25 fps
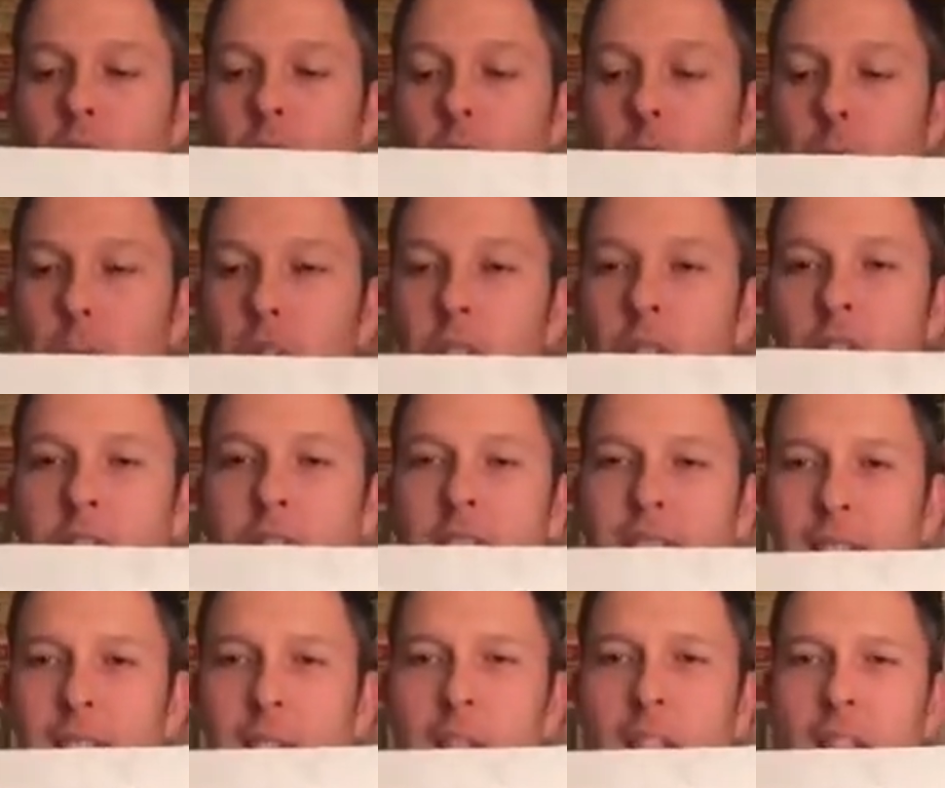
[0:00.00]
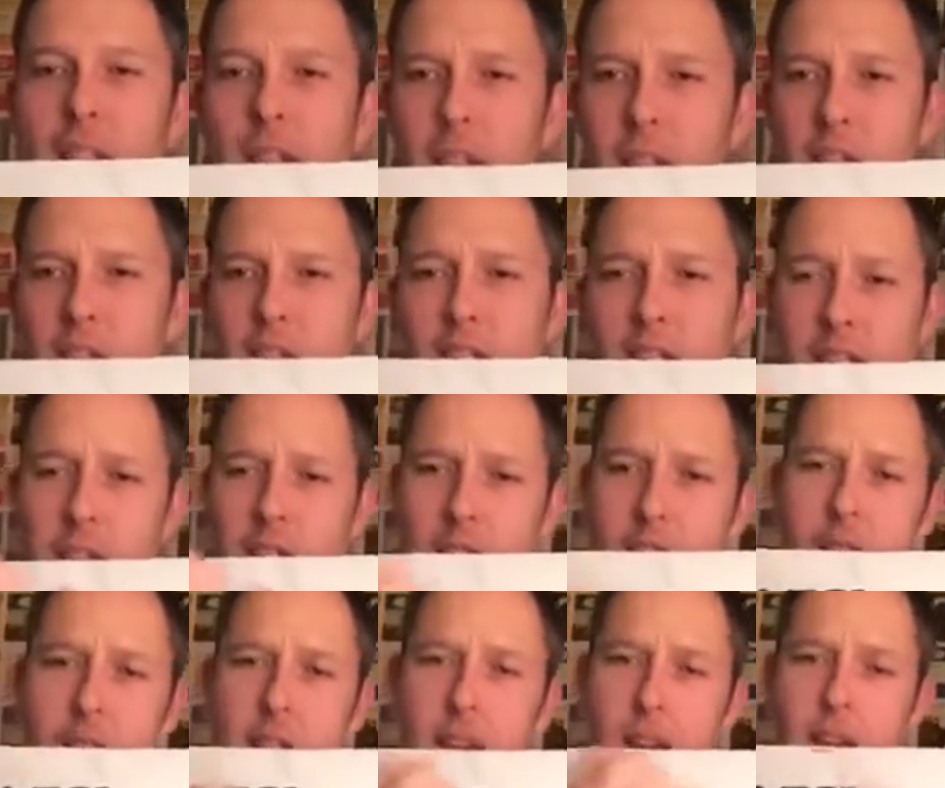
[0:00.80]
So I'm going to cut these out
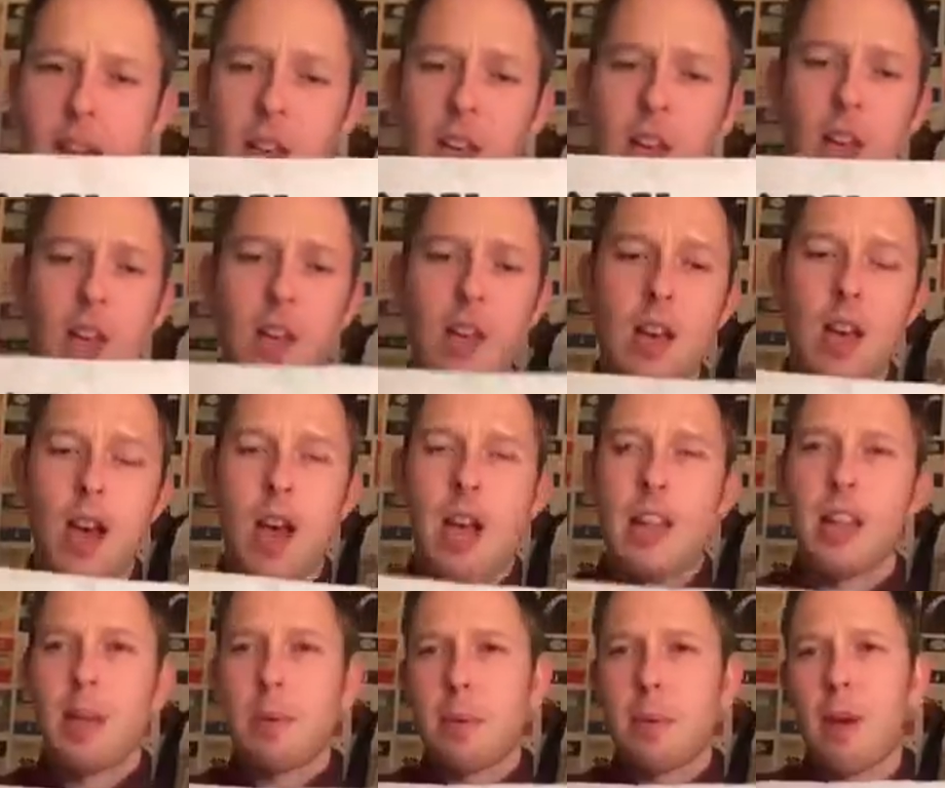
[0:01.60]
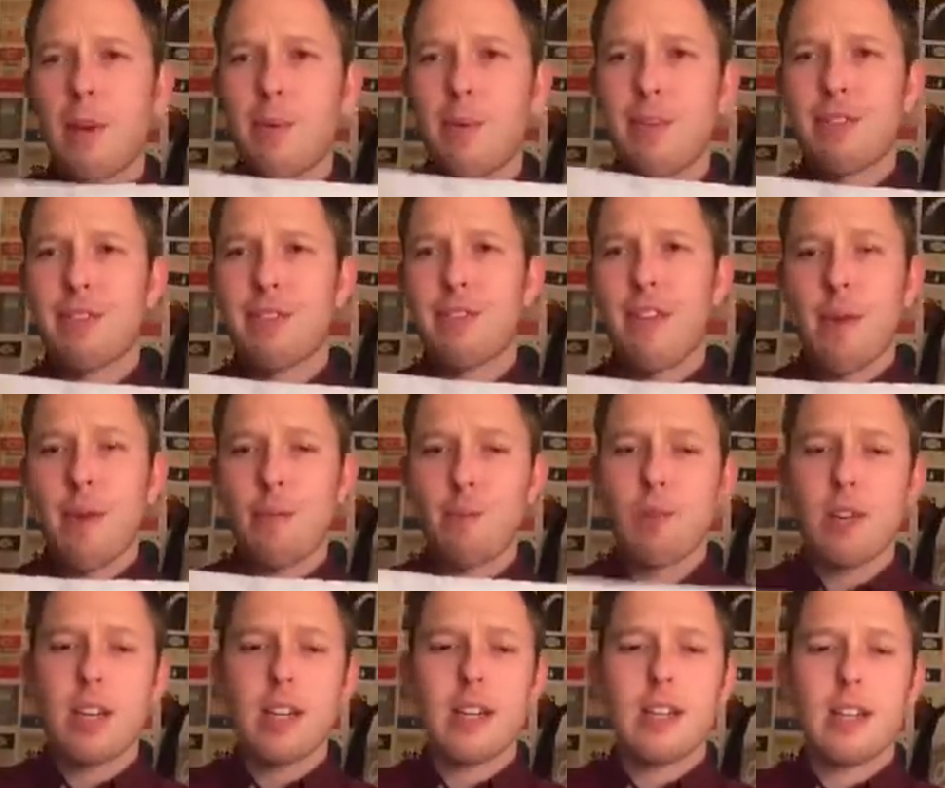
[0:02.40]
individually and then apply them to the
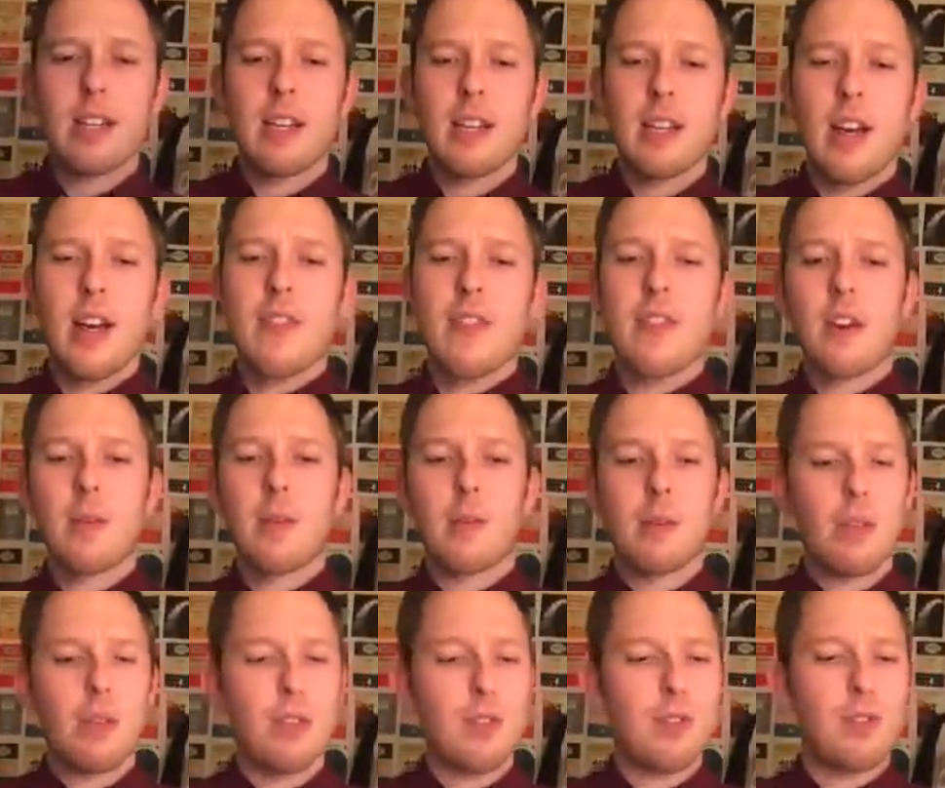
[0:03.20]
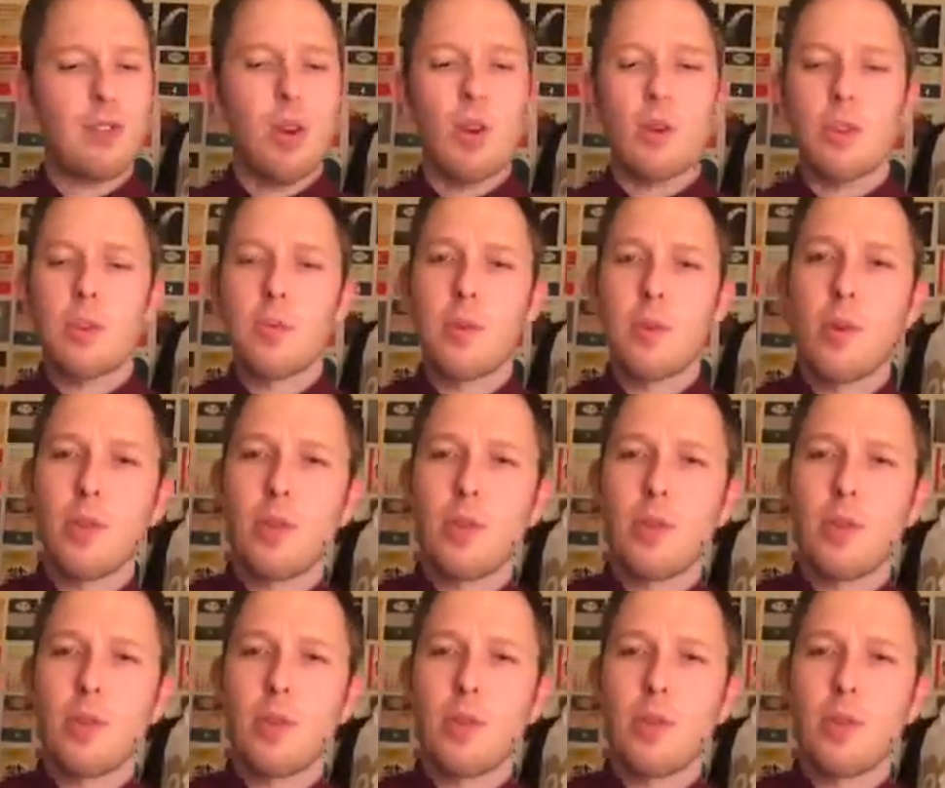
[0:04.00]
fabric, and then I'm going to sew them